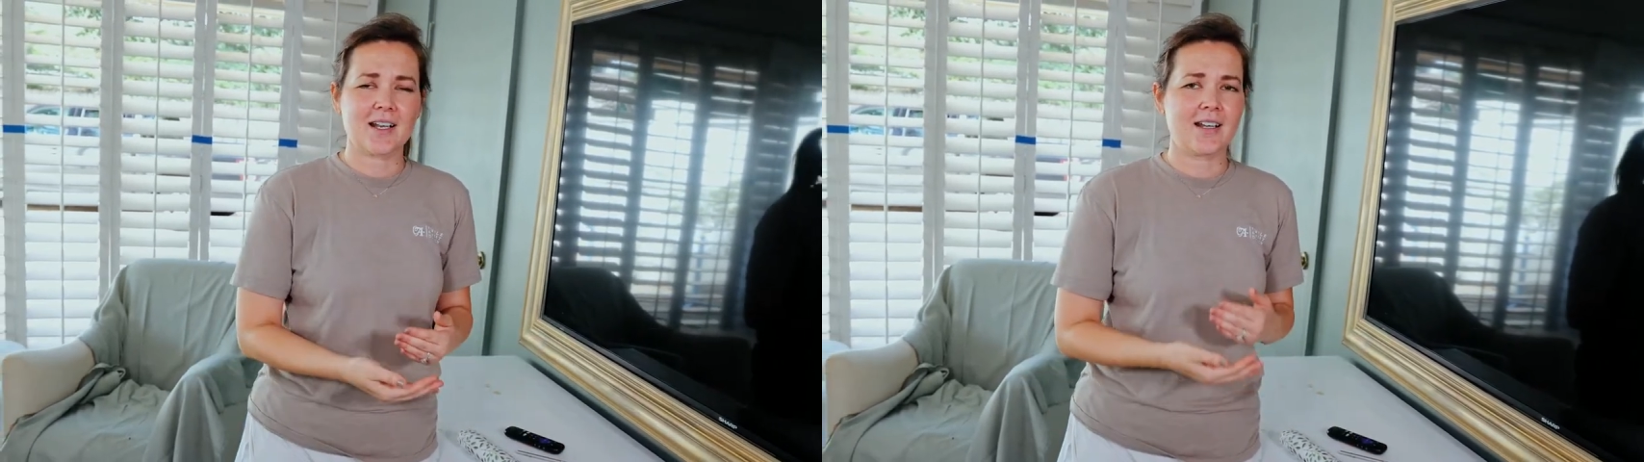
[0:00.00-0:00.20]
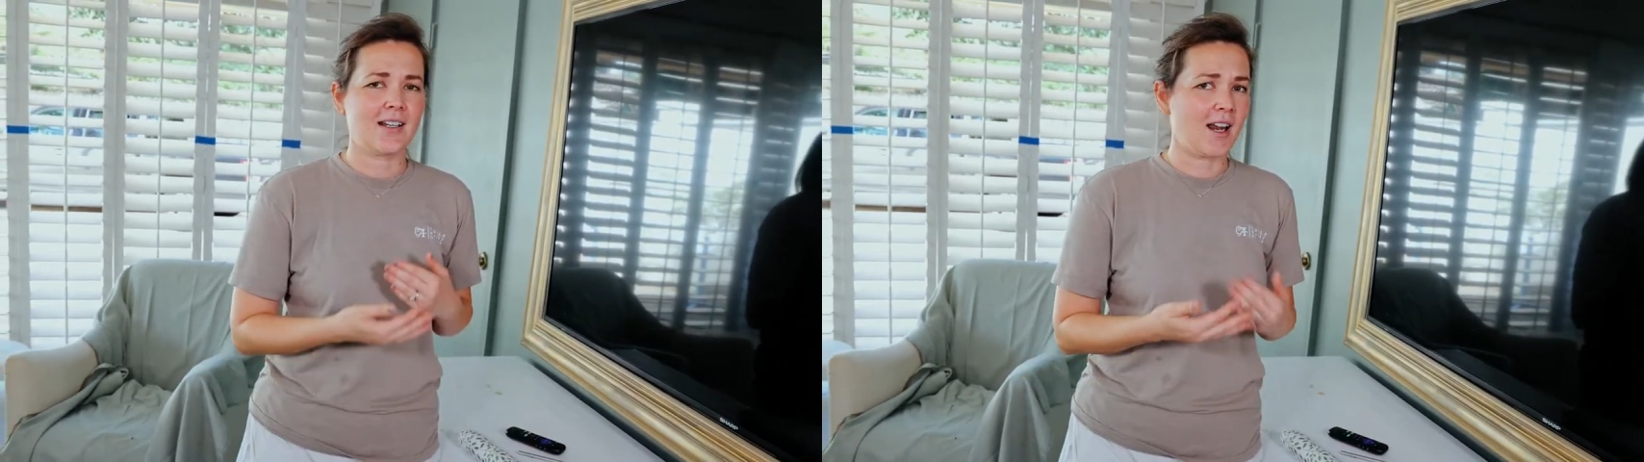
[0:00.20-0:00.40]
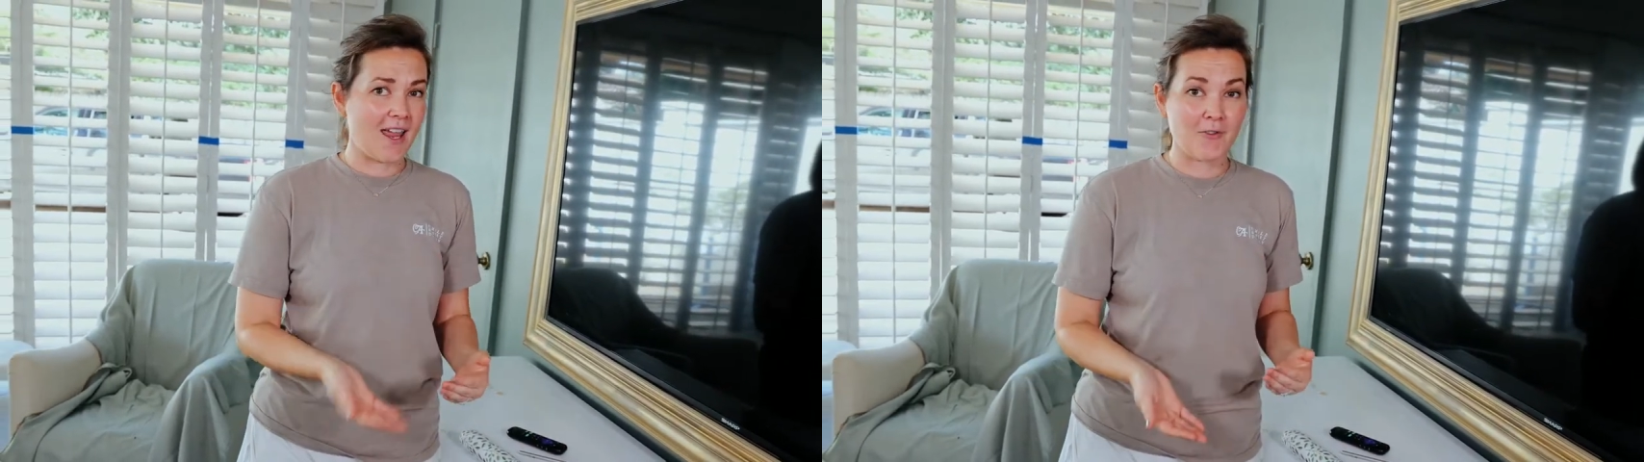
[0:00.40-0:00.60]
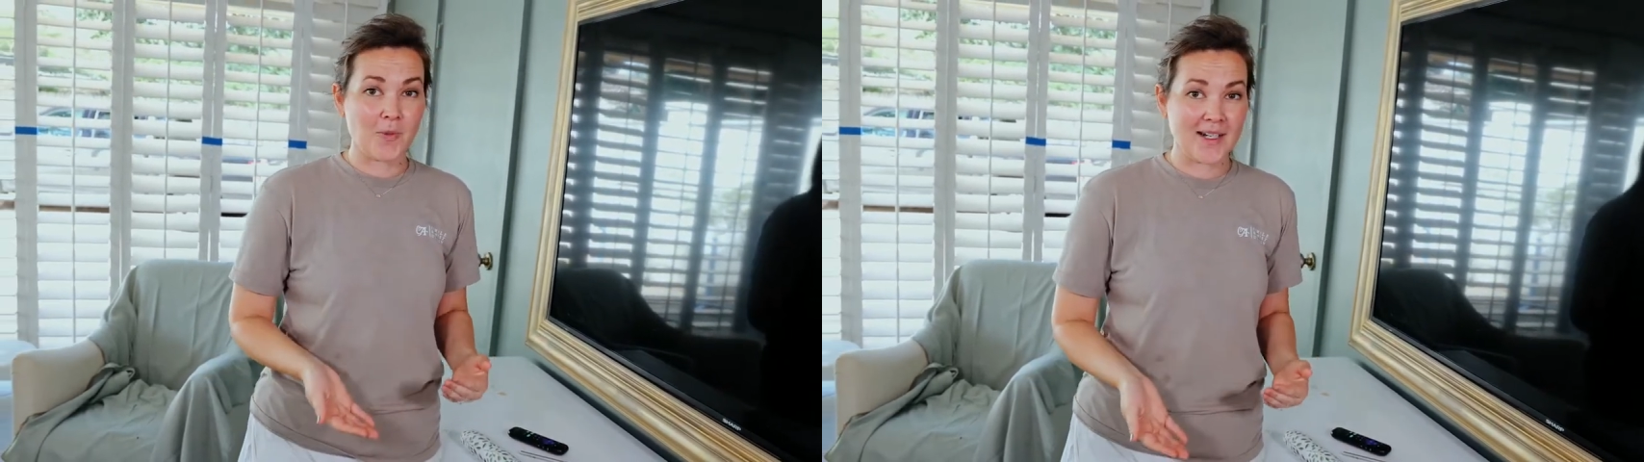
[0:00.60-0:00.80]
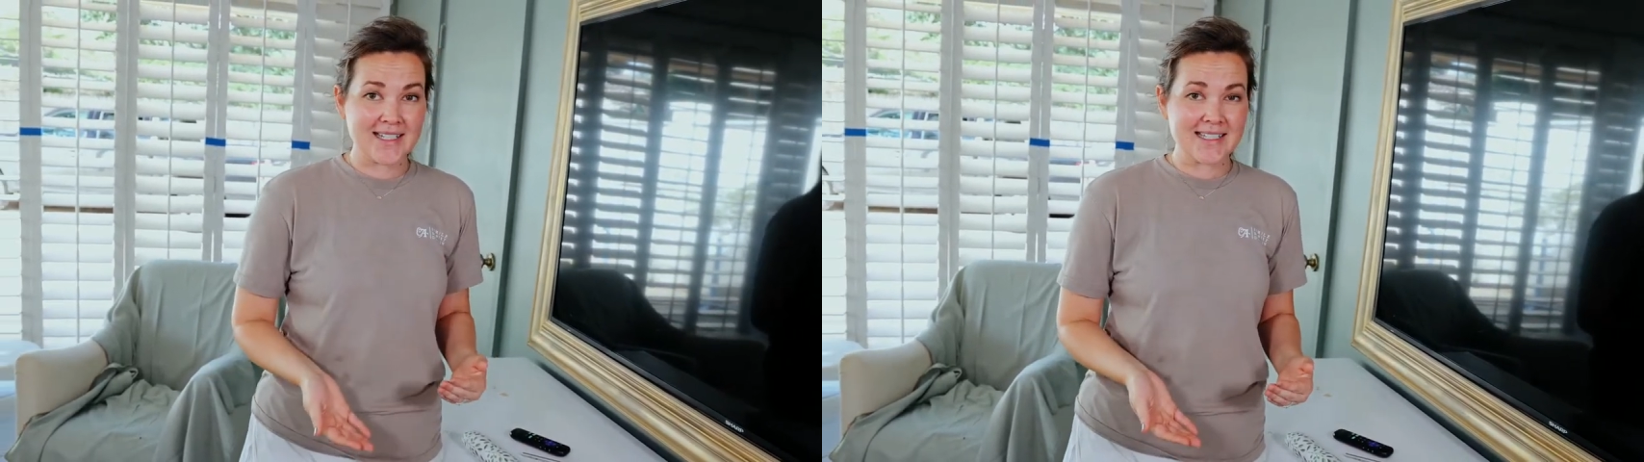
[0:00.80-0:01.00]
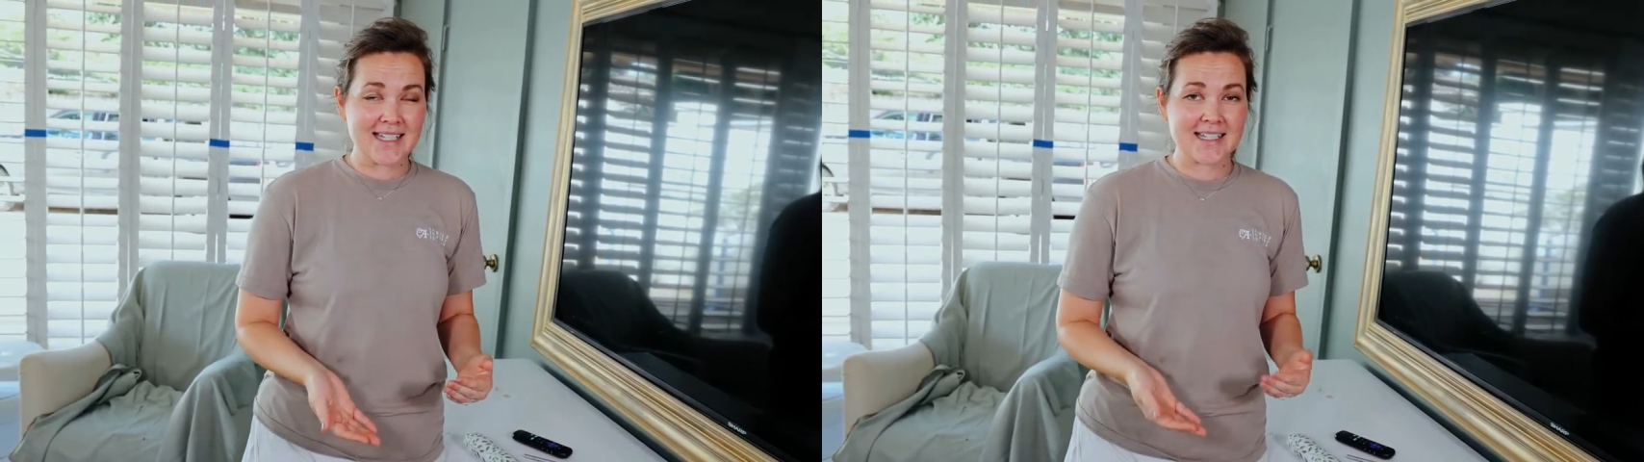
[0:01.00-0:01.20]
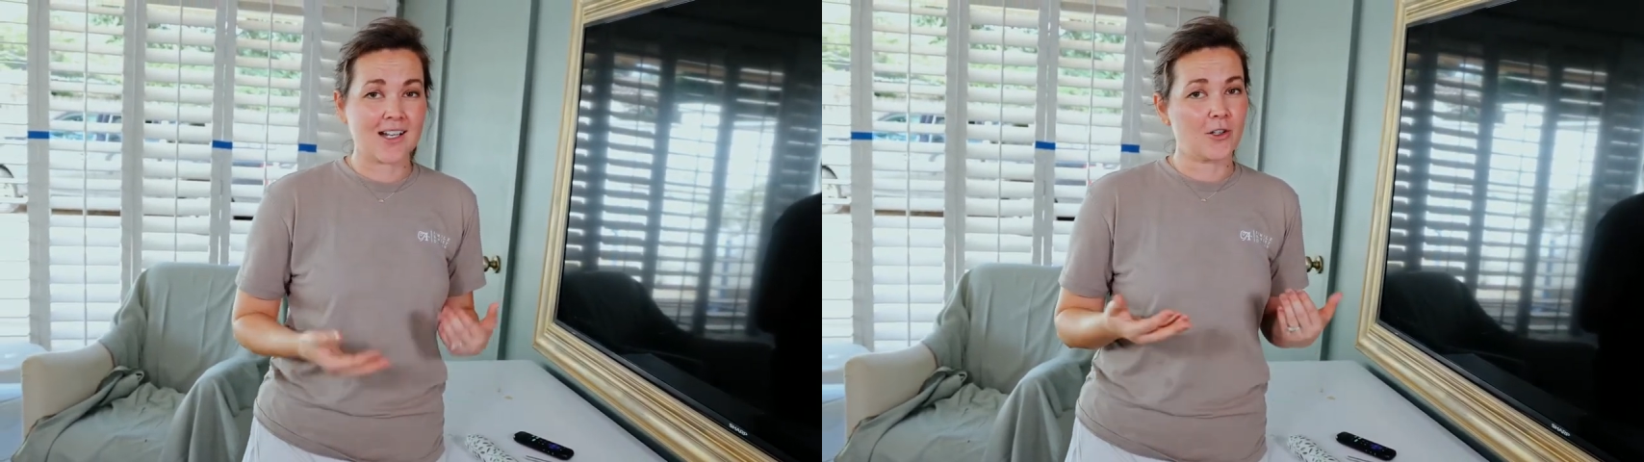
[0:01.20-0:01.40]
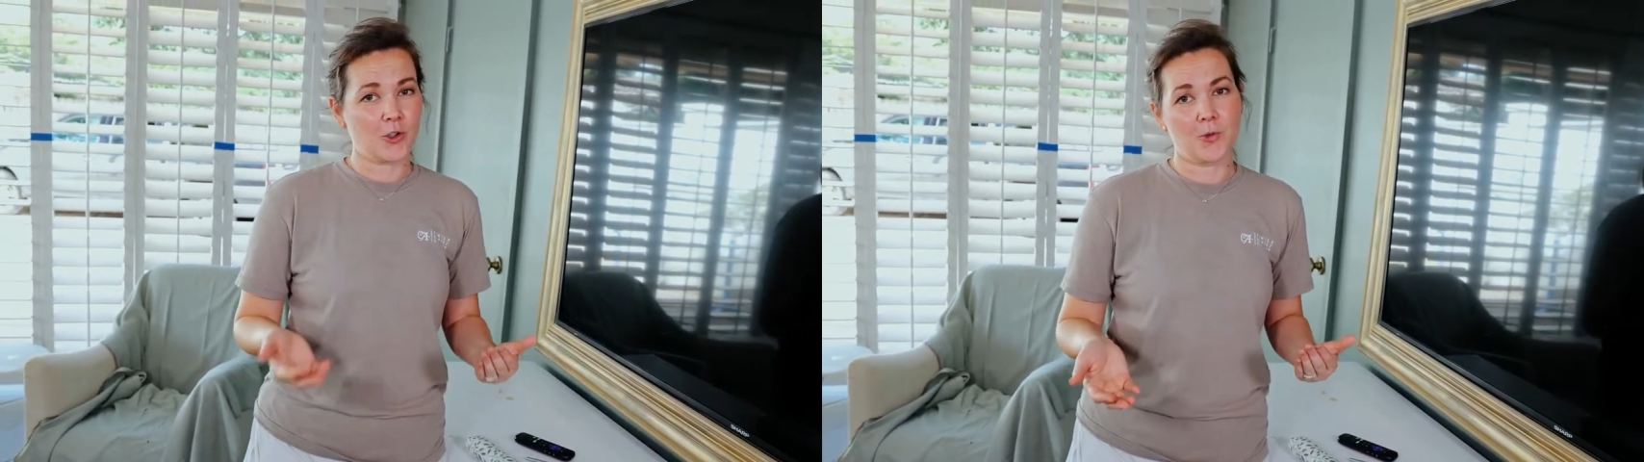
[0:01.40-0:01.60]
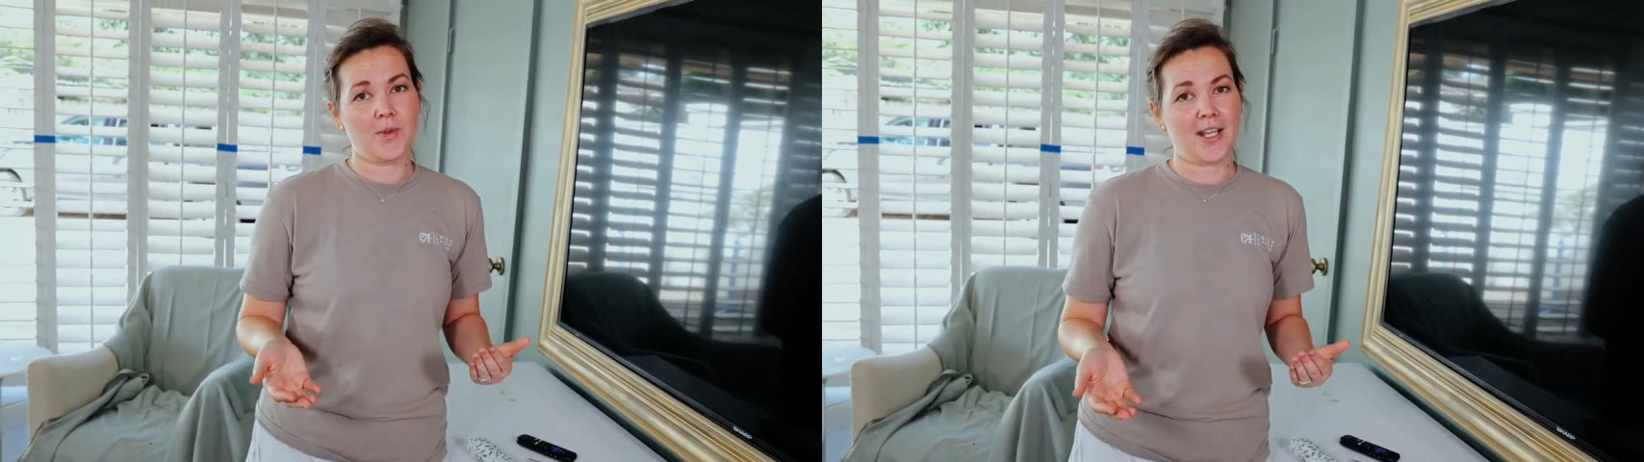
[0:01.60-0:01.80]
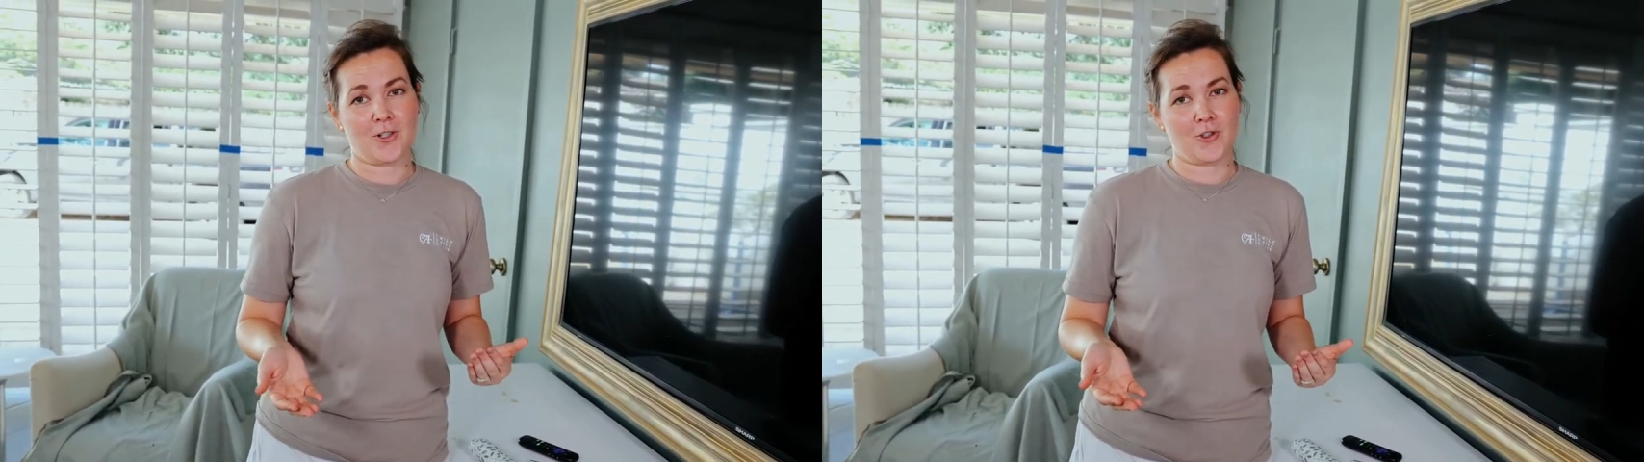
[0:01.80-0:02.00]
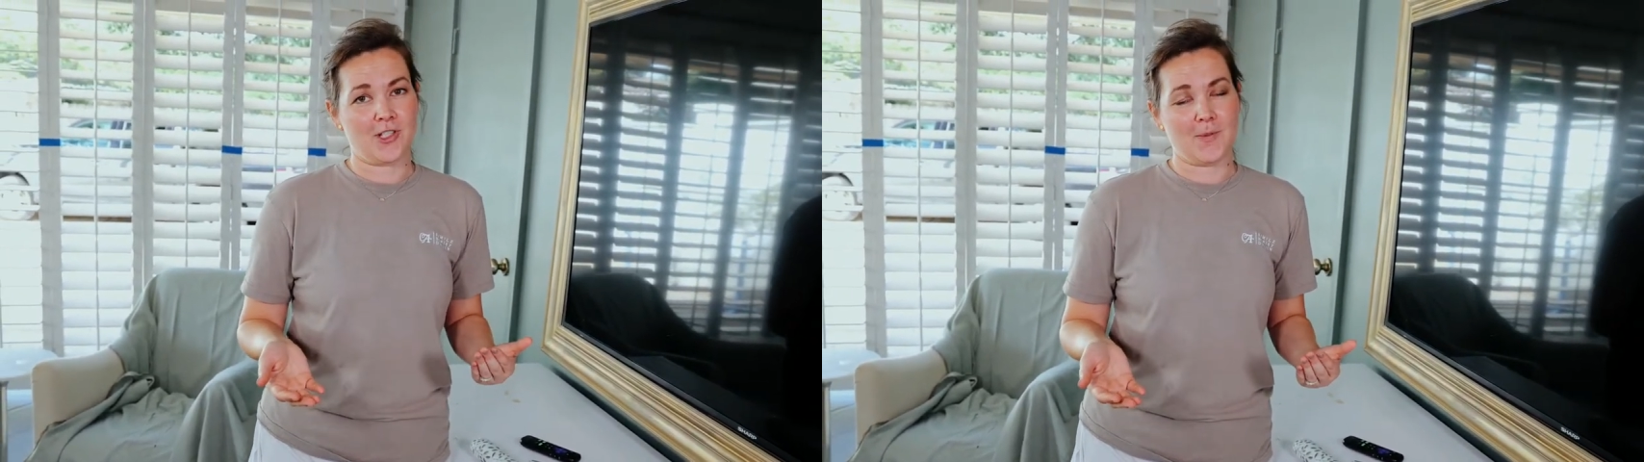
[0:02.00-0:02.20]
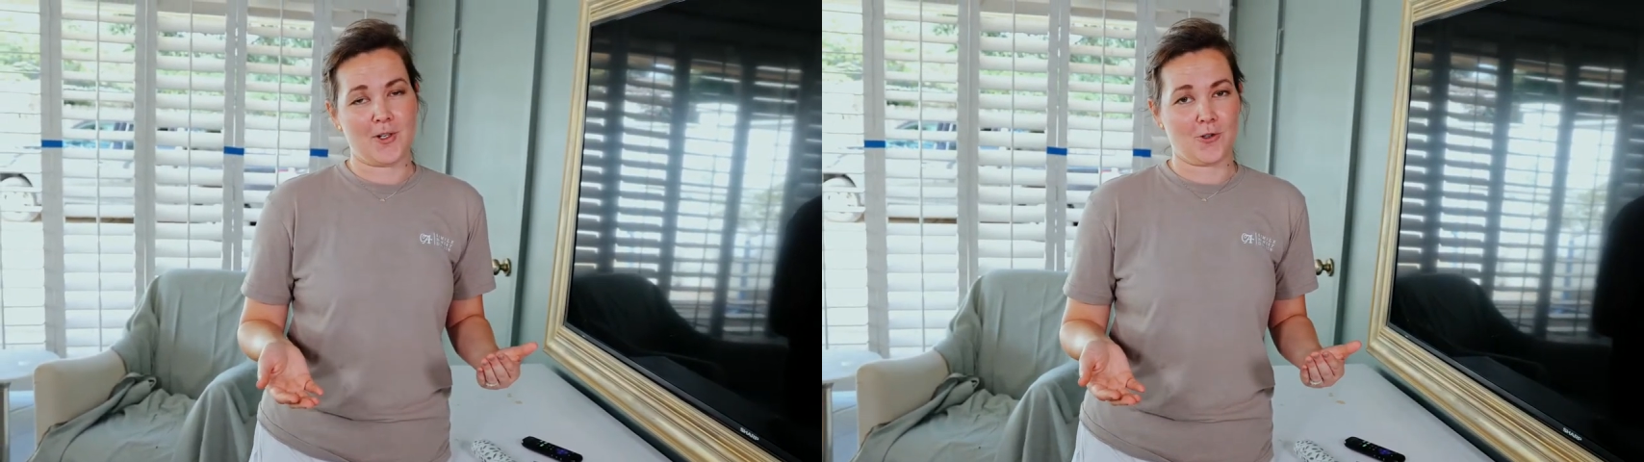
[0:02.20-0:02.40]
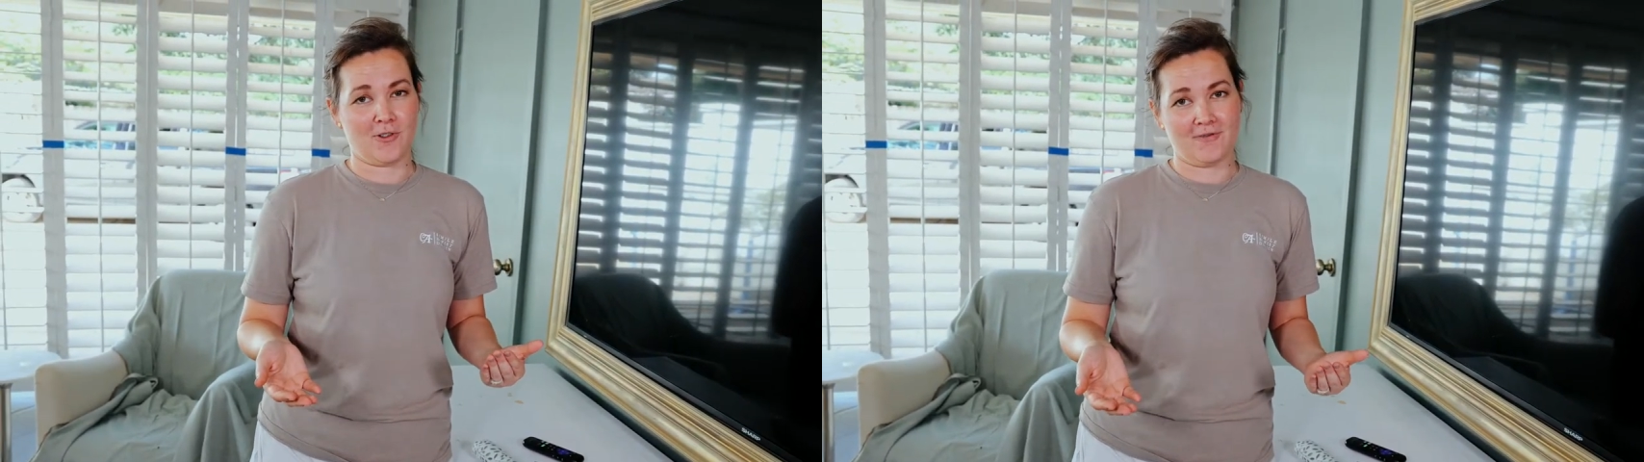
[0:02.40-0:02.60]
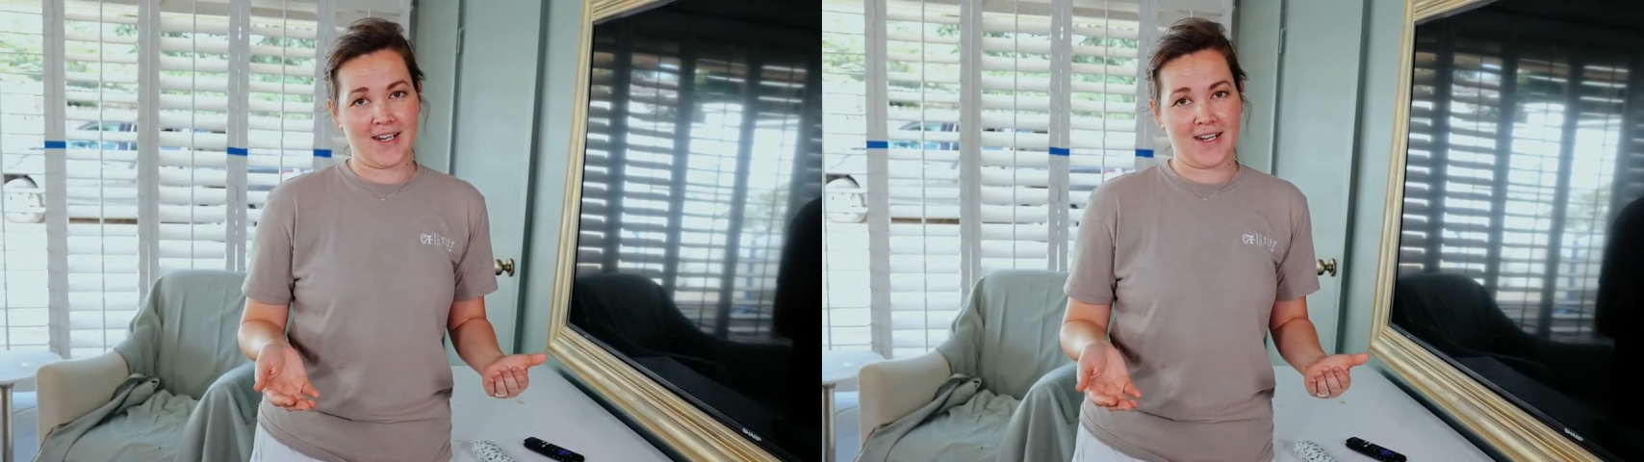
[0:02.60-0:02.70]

not everybody sees a little bit extra special and